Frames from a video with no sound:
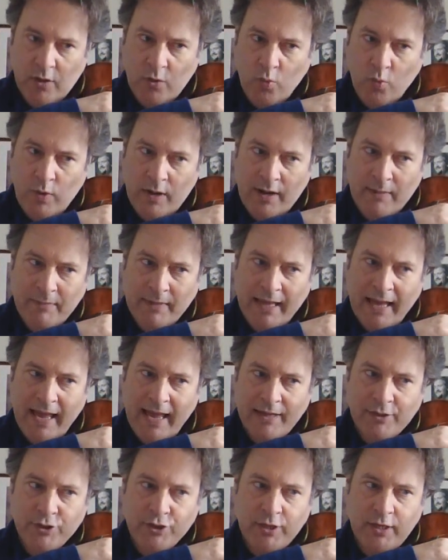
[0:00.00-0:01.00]
when I'm
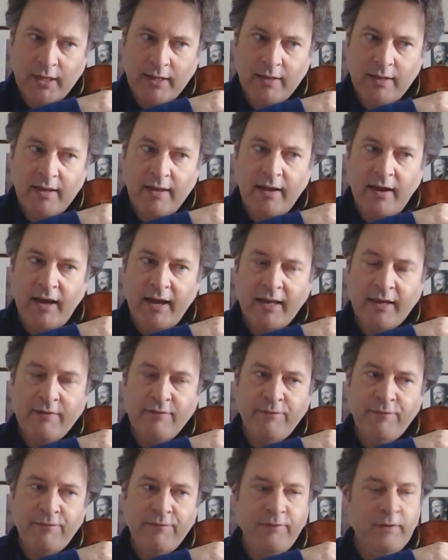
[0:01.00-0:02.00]
catching, I can
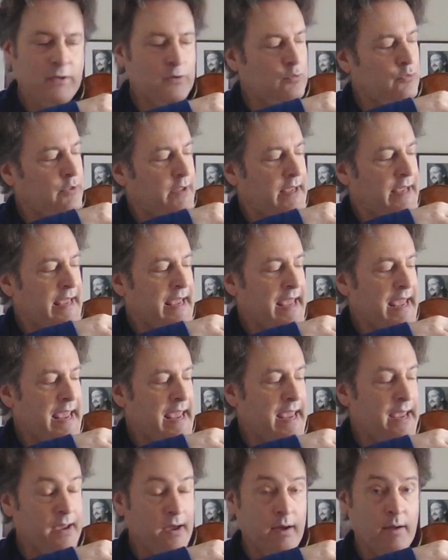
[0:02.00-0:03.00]
feel the
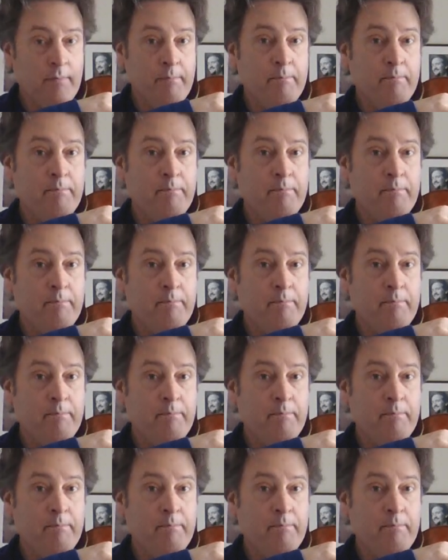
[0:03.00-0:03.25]
hair